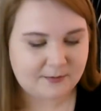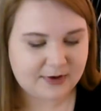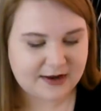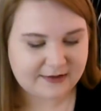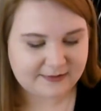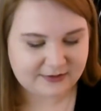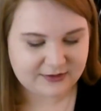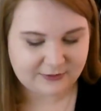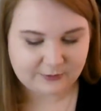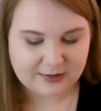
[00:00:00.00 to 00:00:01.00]
Like I said,
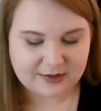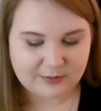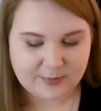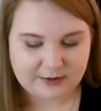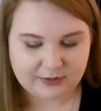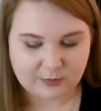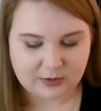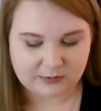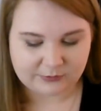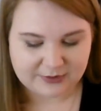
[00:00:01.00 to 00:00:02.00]
these are like the berry
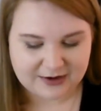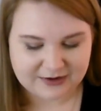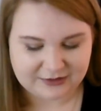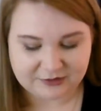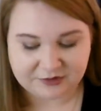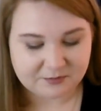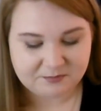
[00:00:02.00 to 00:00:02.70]
ones, and